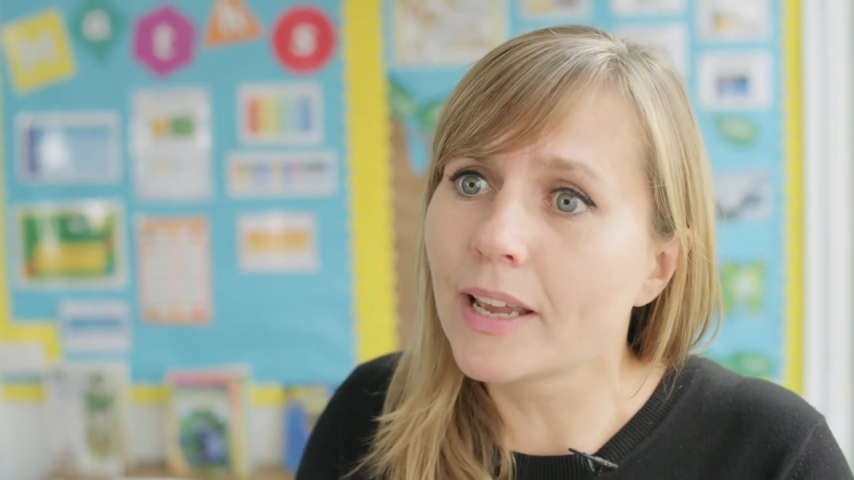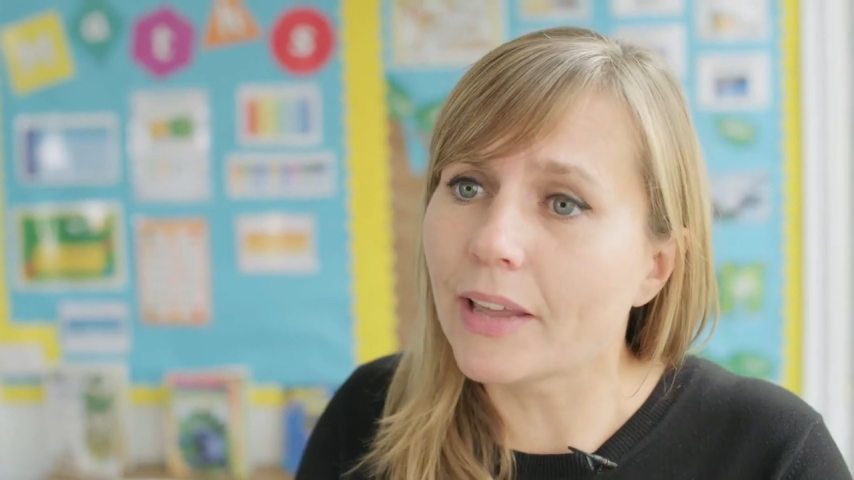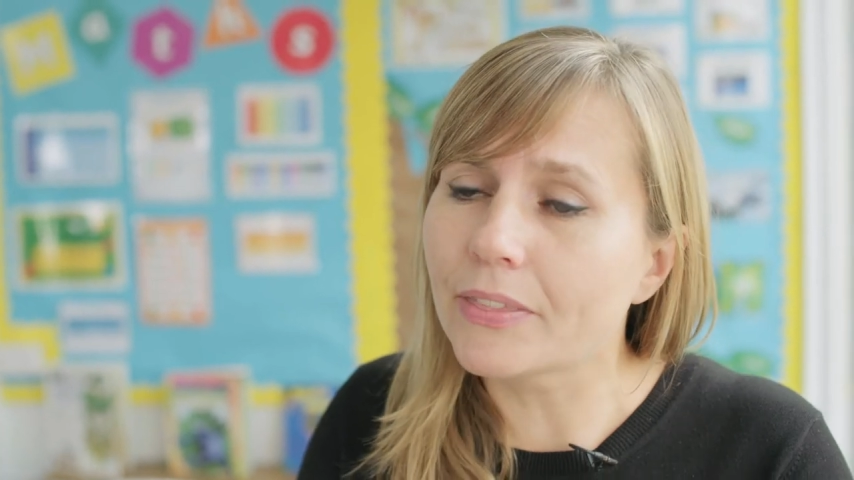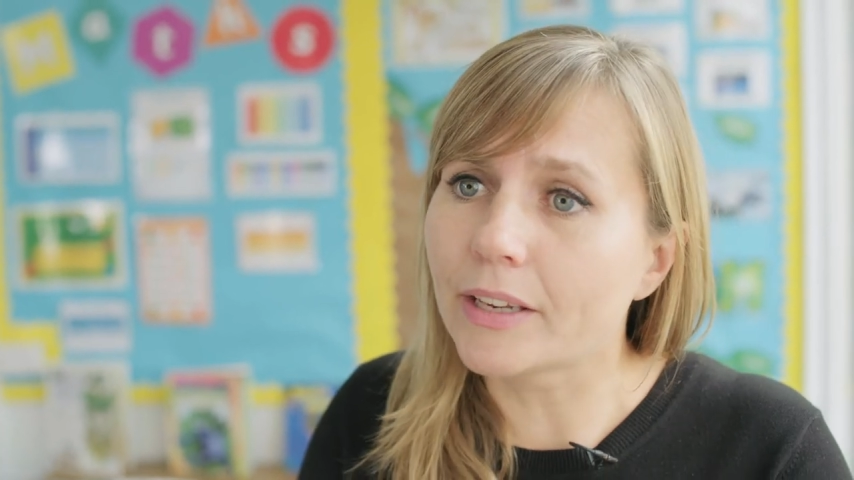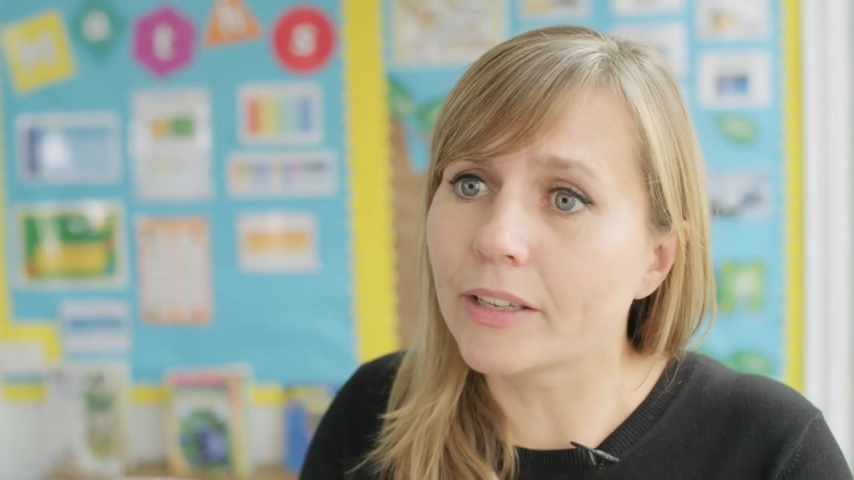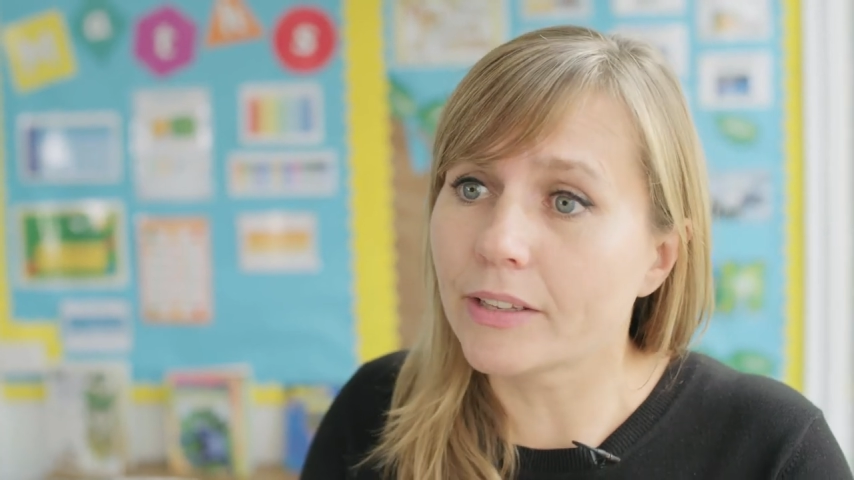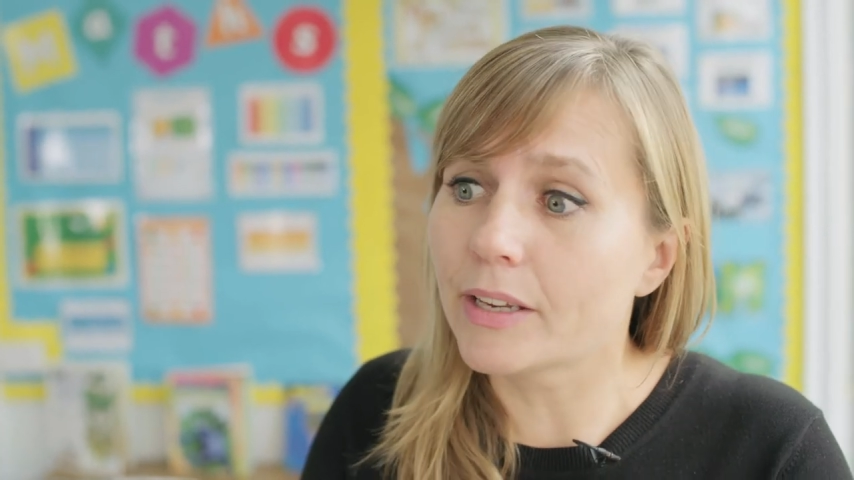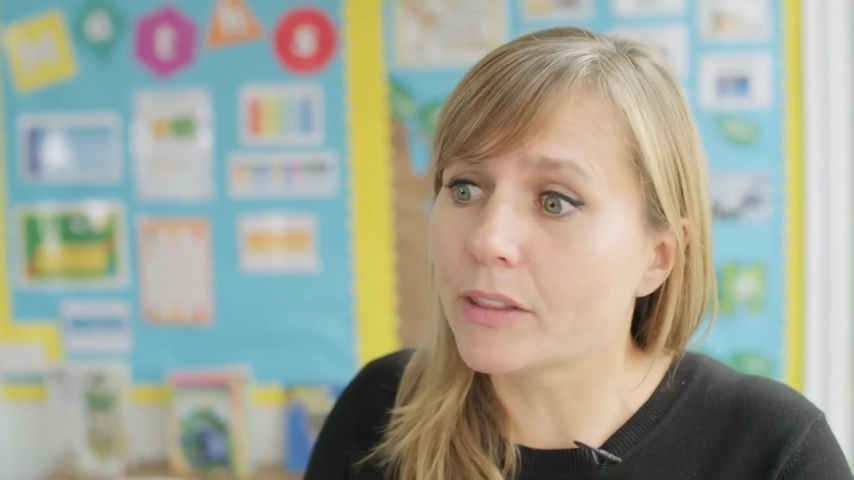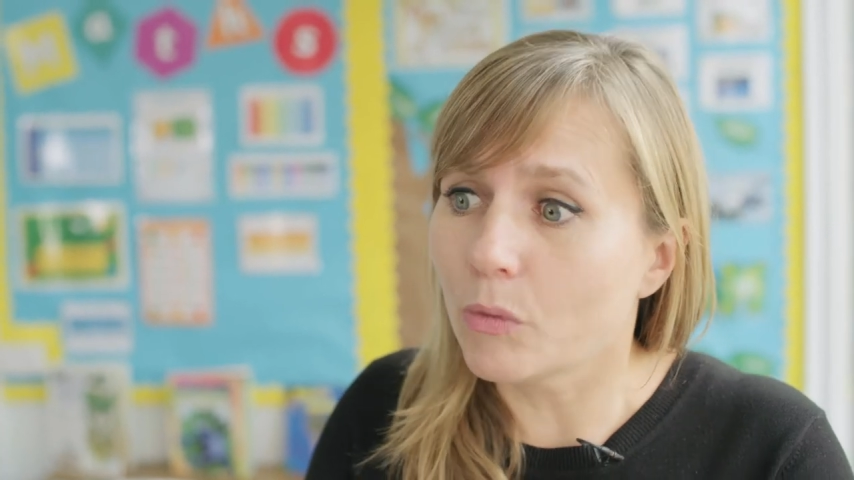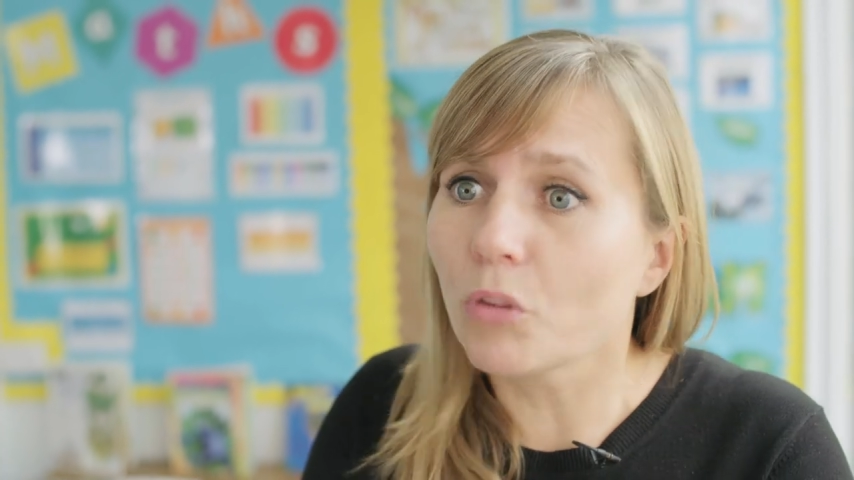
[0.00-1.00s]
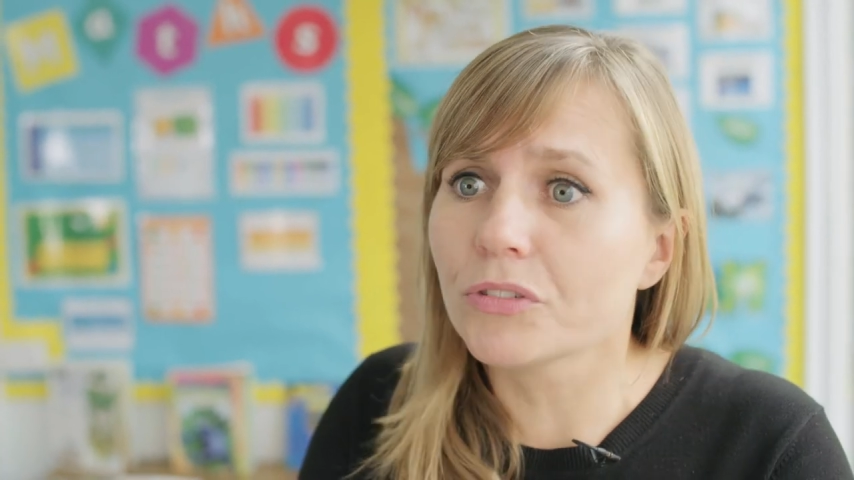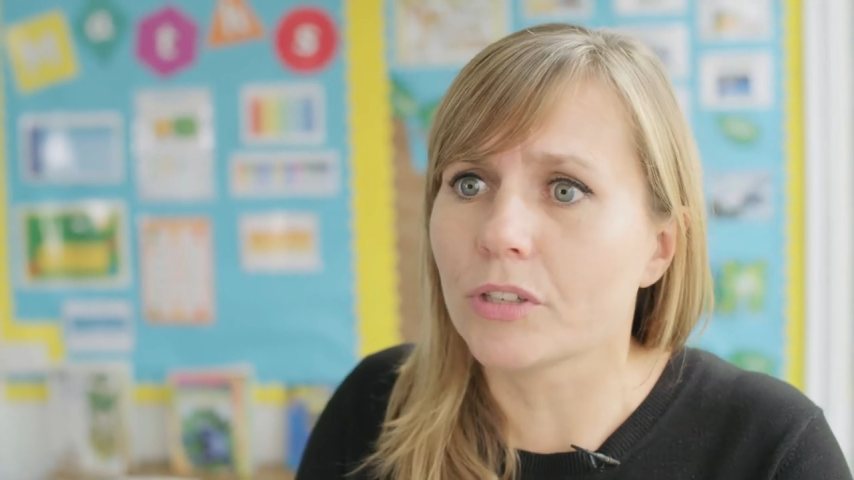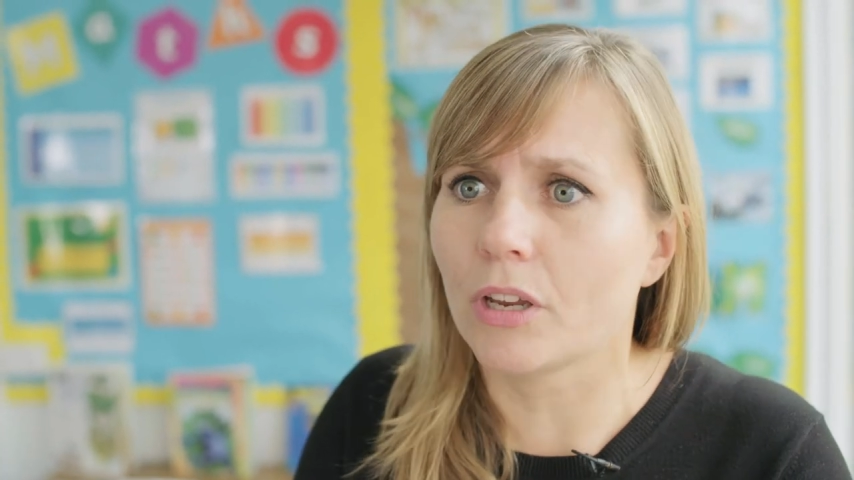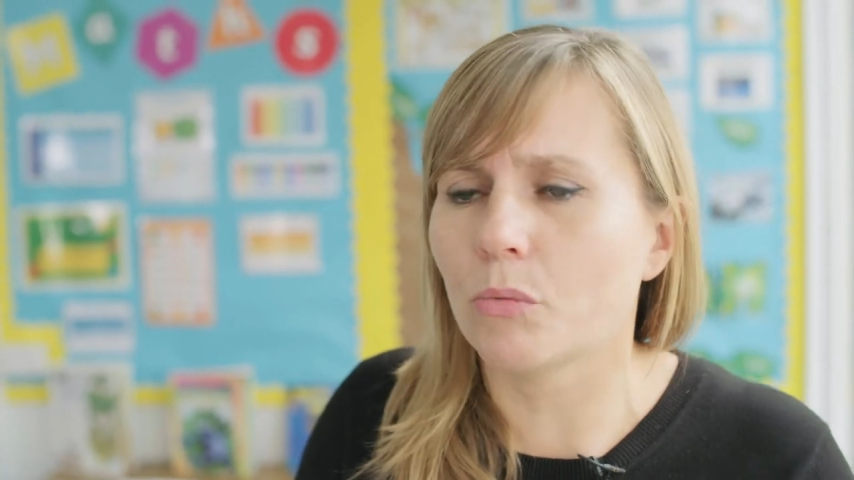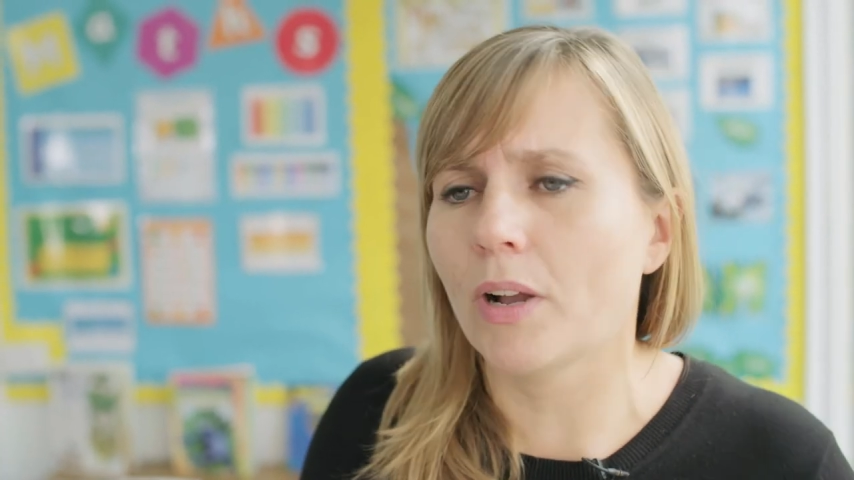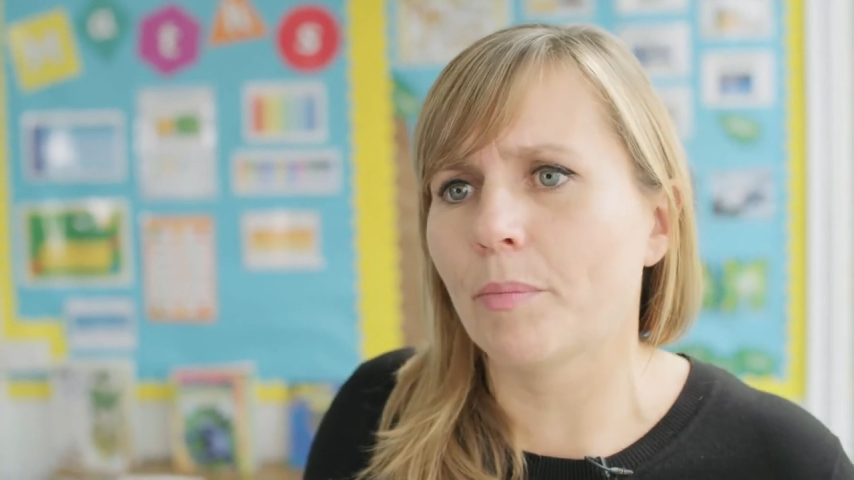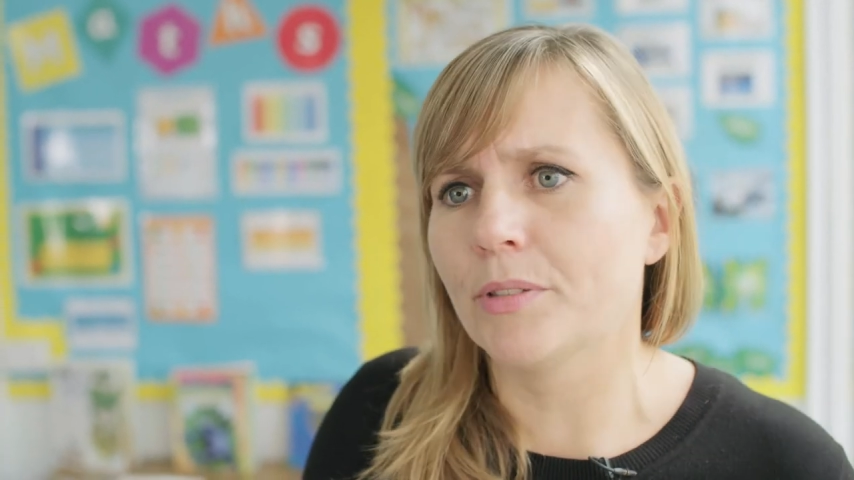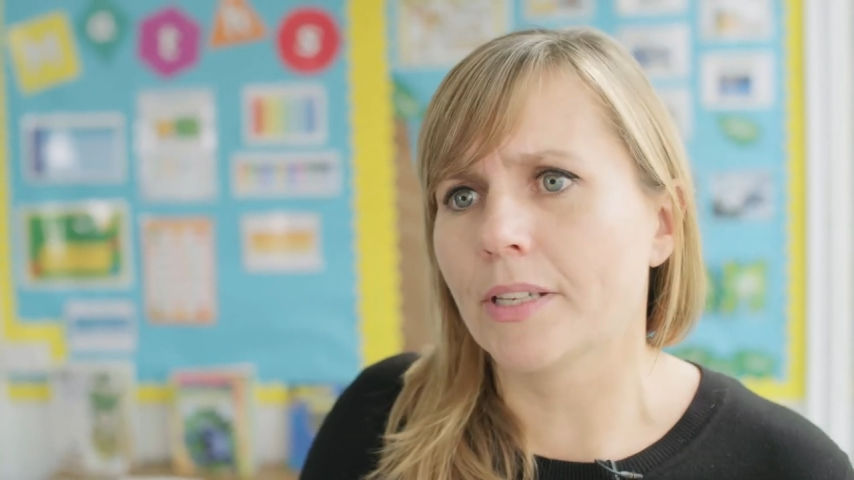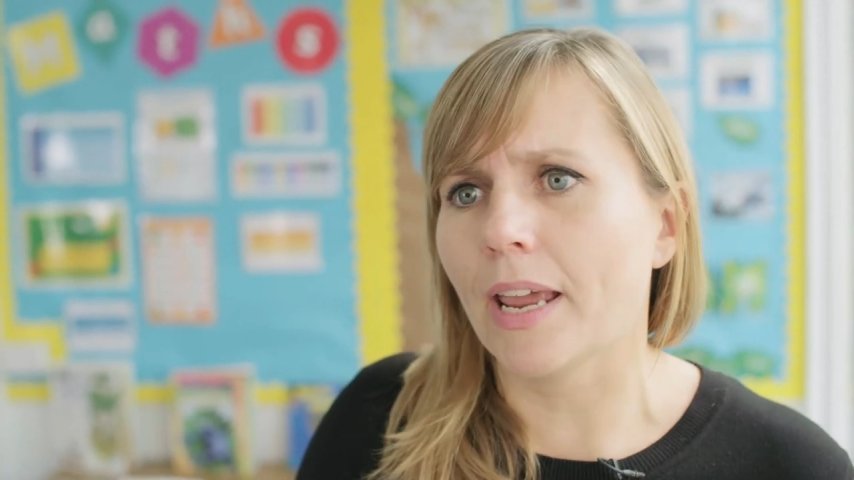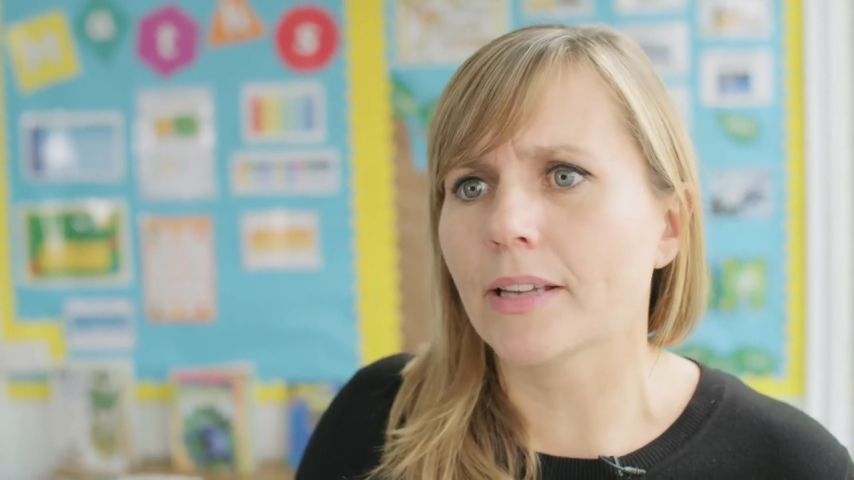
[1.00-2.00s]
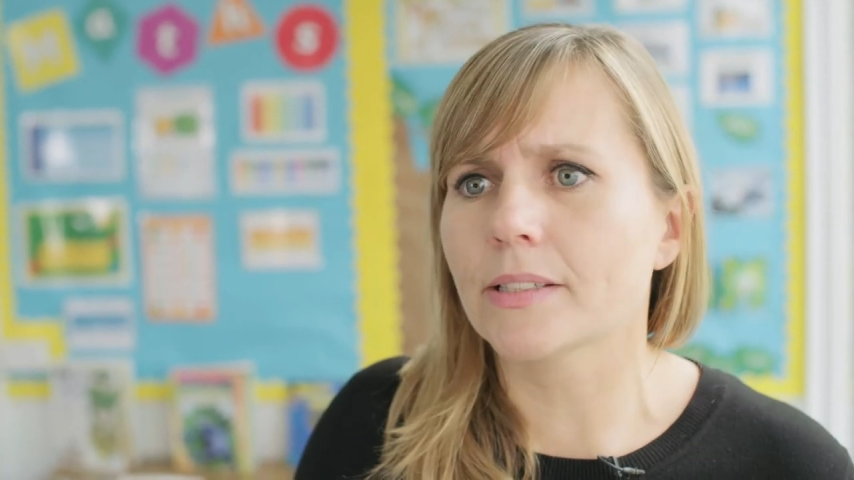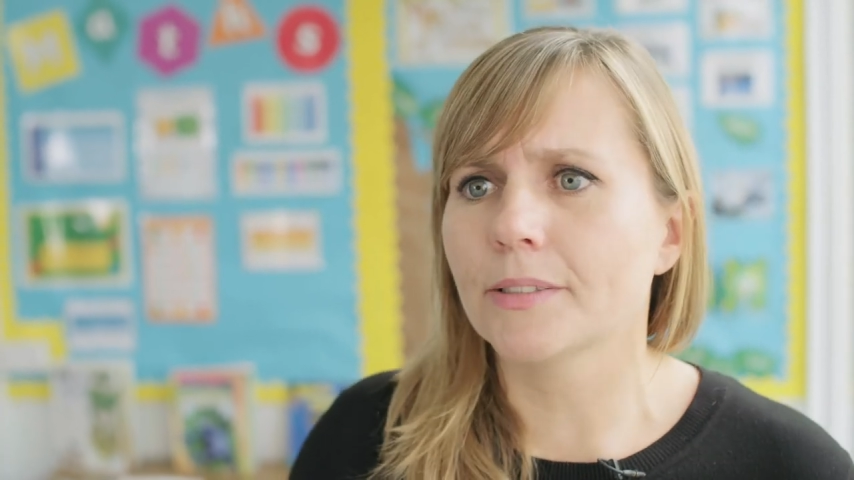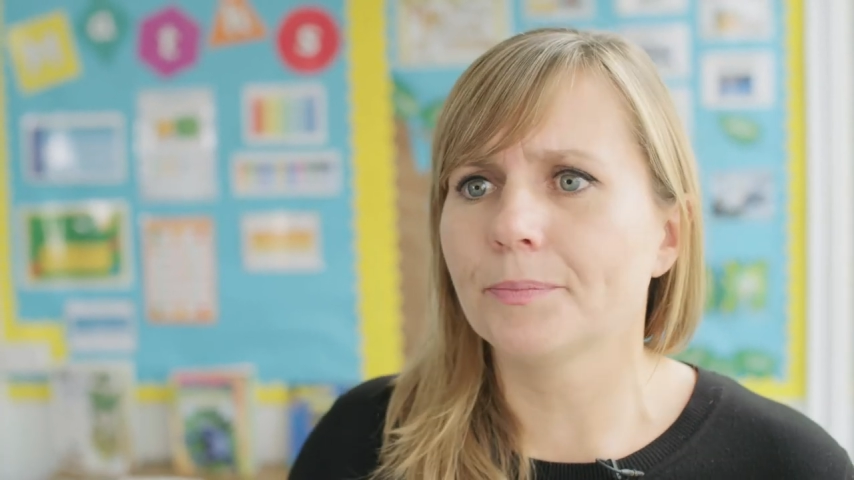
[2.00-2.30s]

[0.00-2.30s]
and they want to know what happens next.